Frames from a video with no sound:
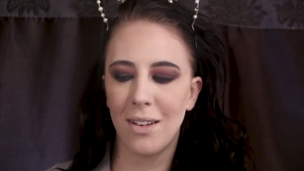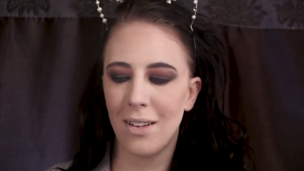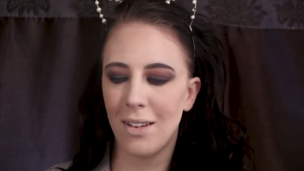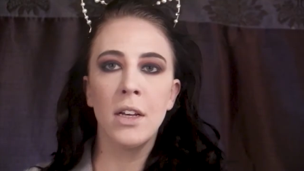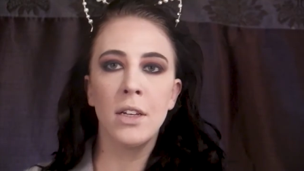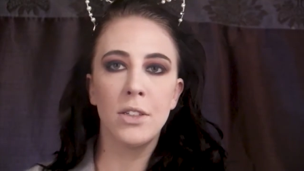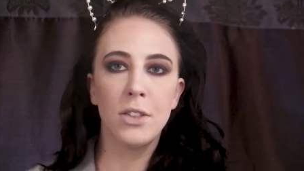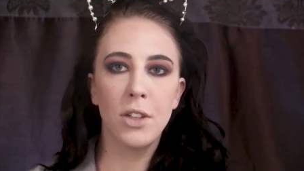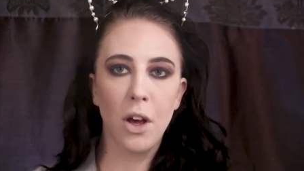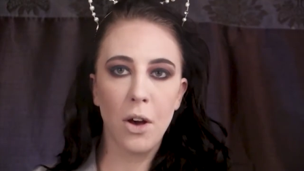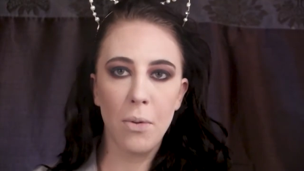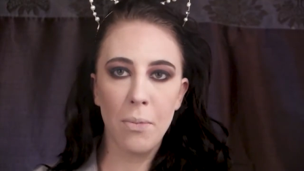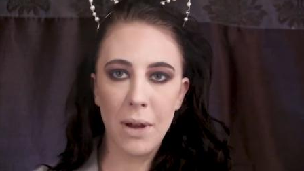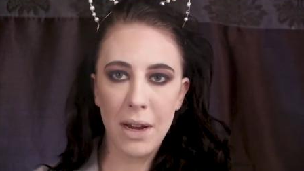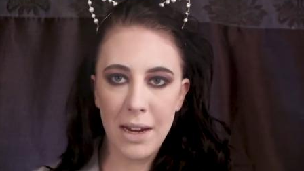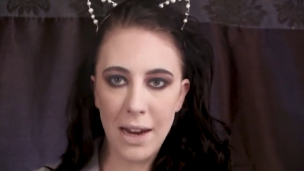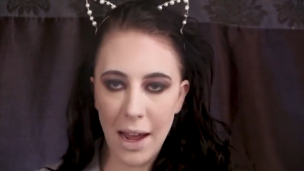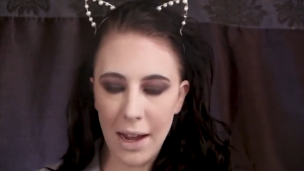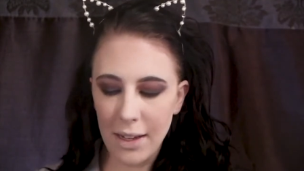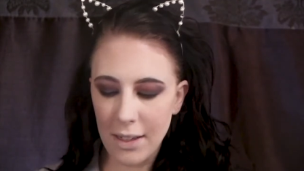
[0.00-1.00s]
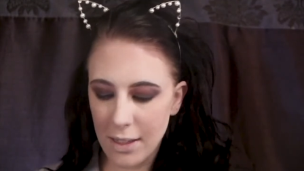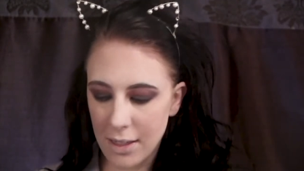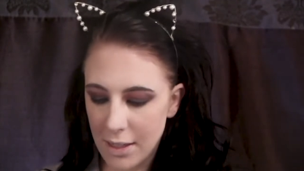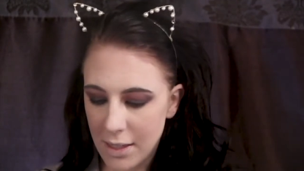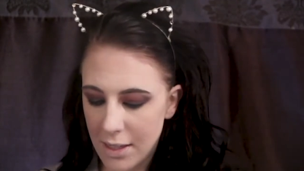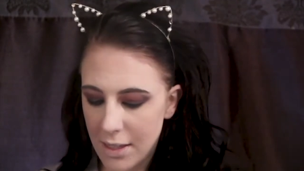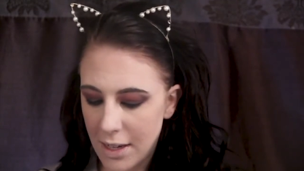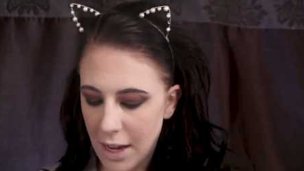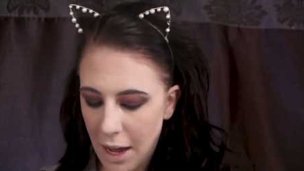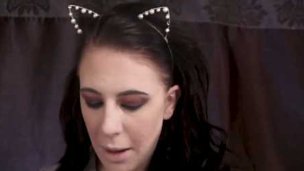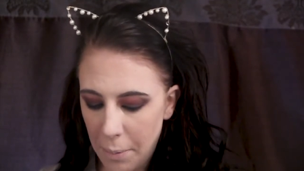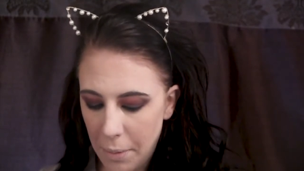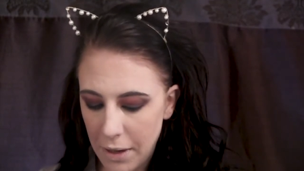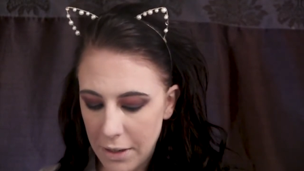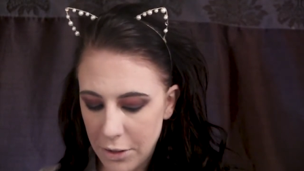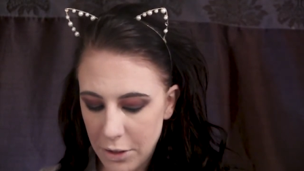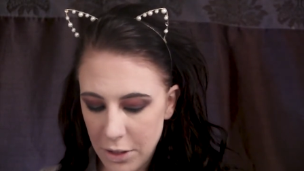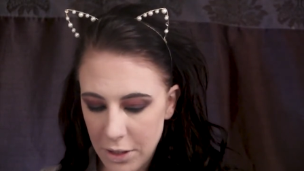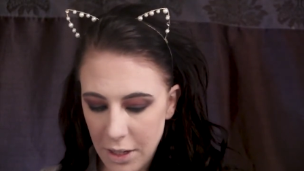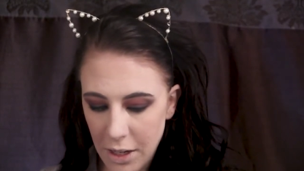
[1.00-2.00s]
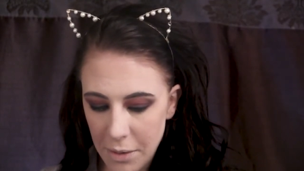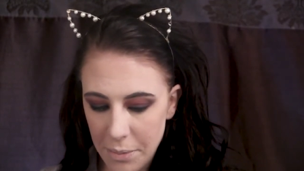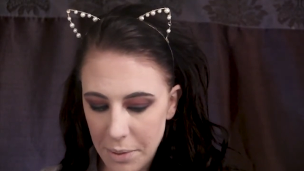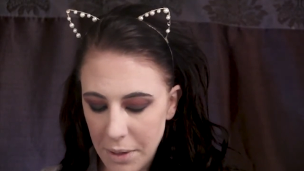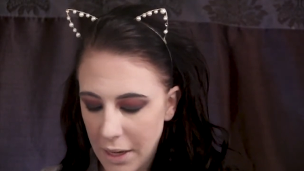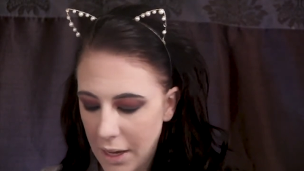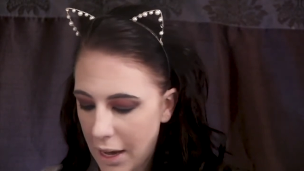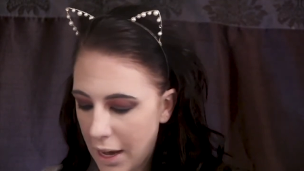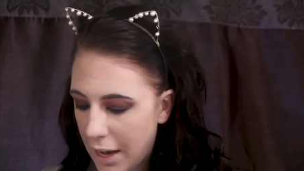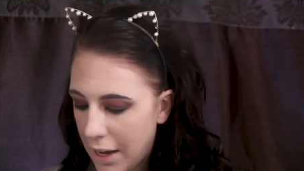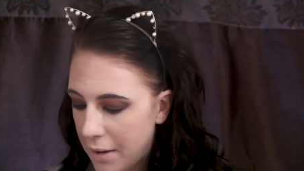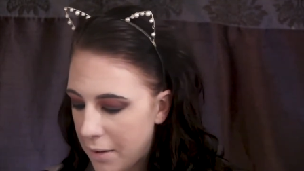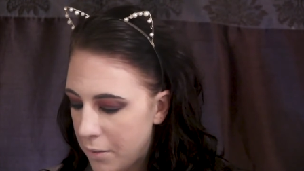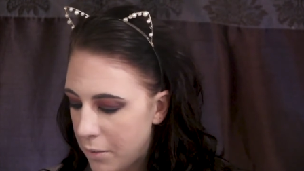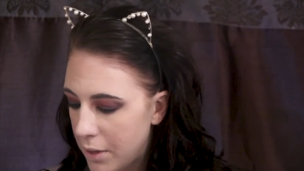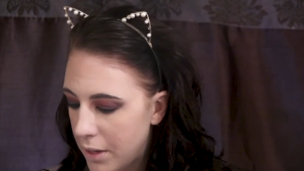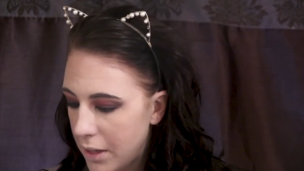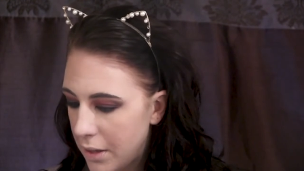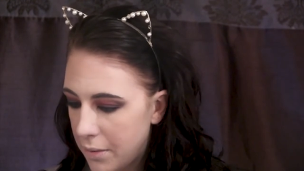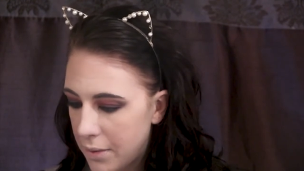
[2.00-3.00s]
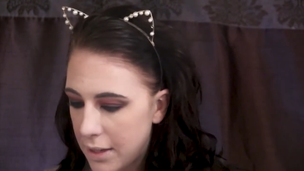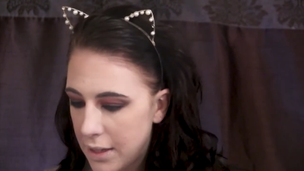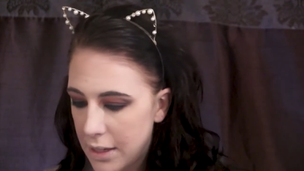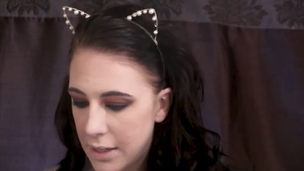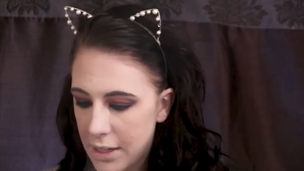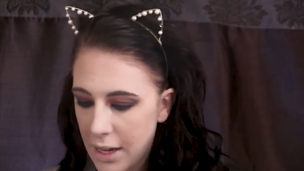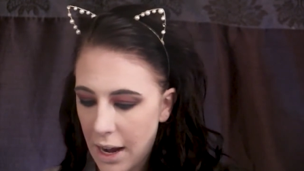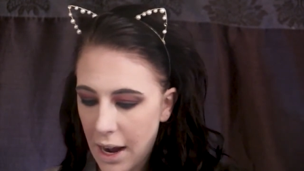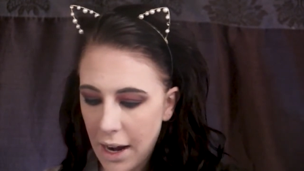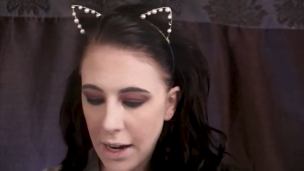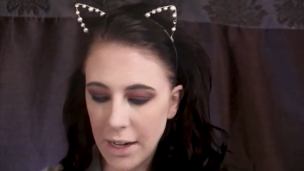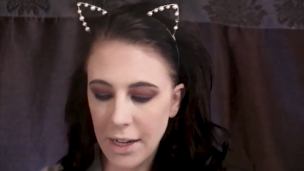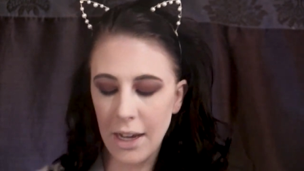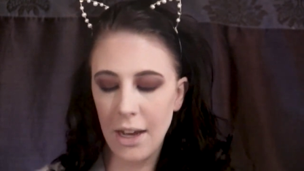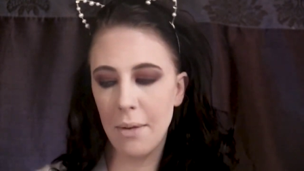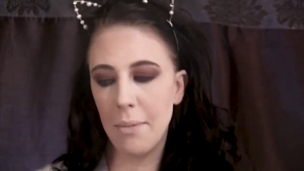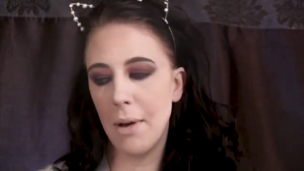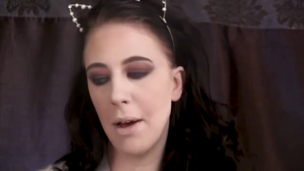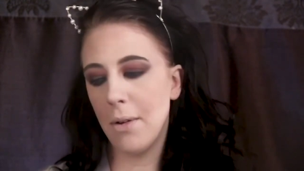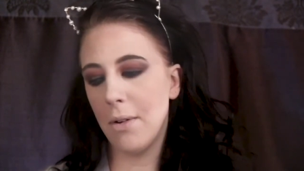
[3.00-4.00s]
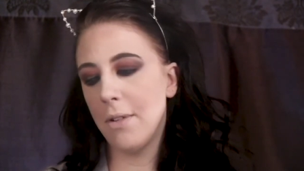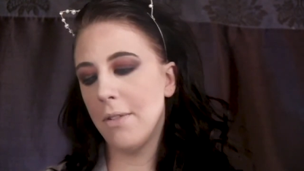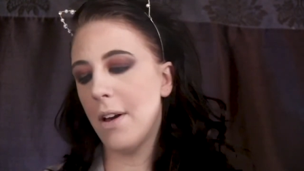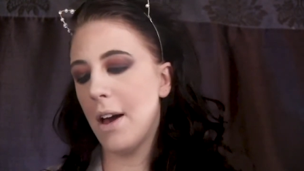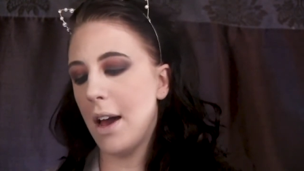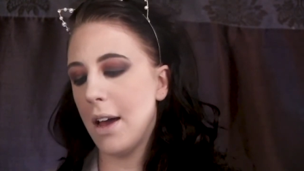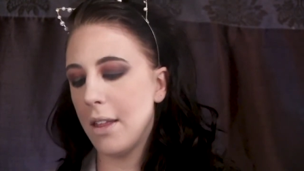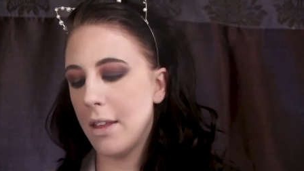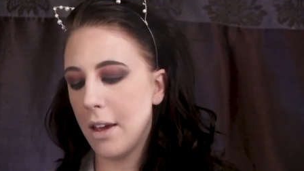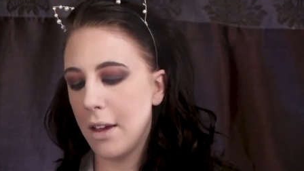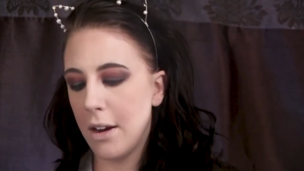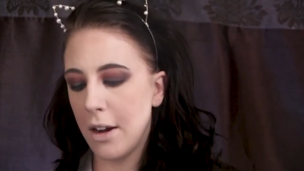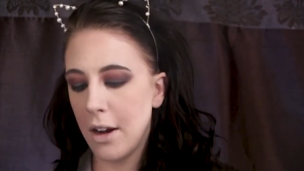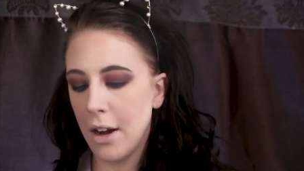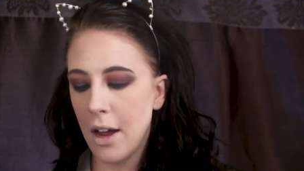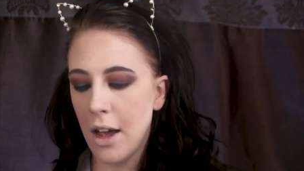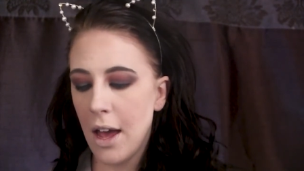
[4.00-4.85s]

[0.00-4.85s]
So my next step is just going to be a really, really tiny amount of highlighter.